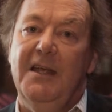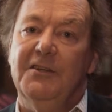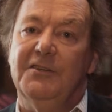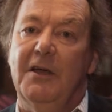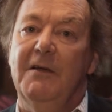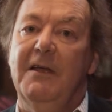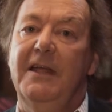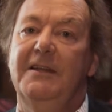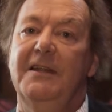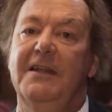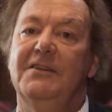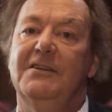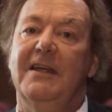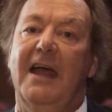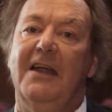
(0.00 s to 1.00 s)
So it
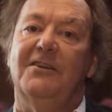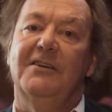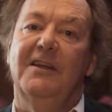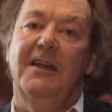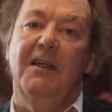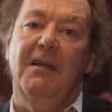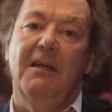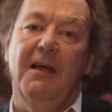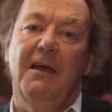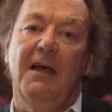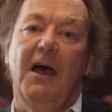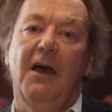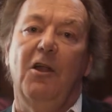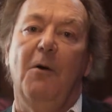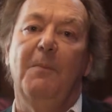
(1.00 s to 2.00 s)
is actually
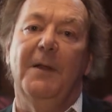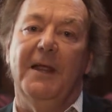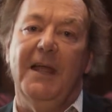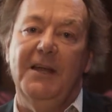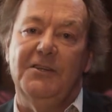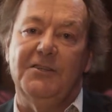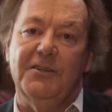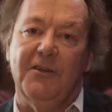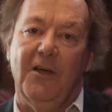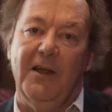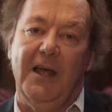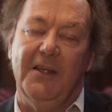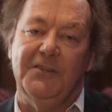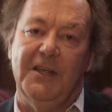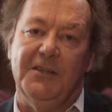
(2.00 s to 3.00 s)
an obligation on
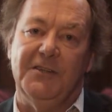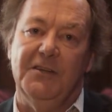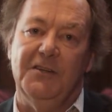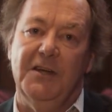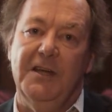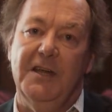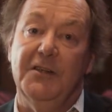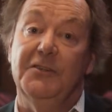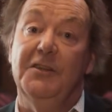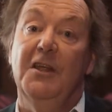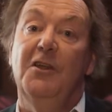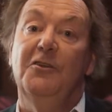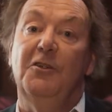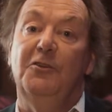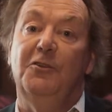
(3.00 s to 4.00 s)
us as engineers
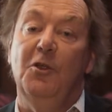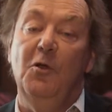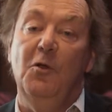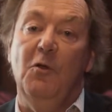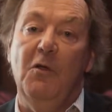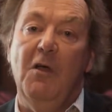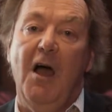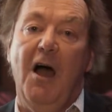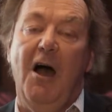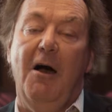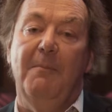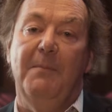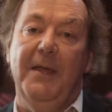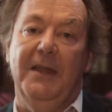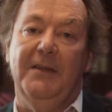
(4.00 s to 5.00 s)
to do
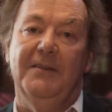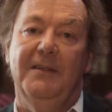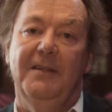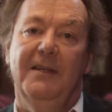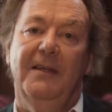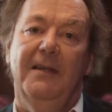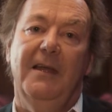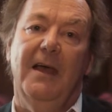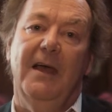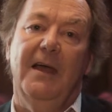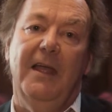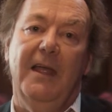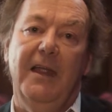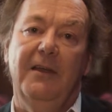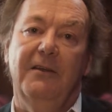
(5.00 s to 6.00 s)
our bit
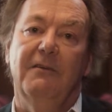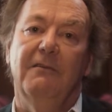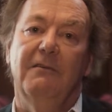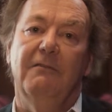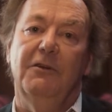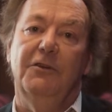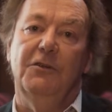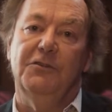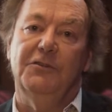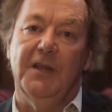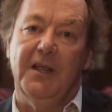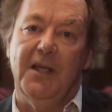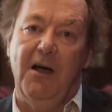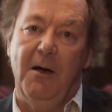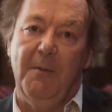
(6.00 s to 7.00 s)
in
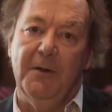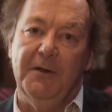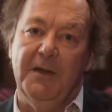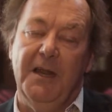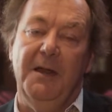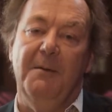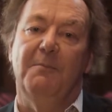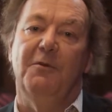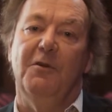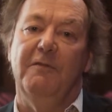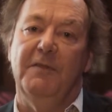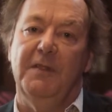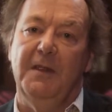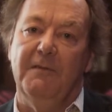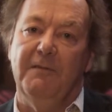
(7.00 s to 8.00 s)
reducing carbon, in
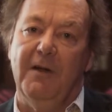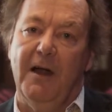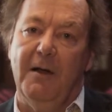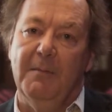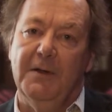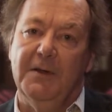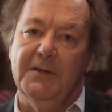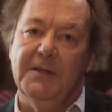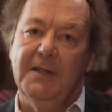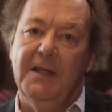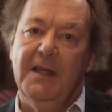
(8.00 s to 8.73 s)
improving the environment.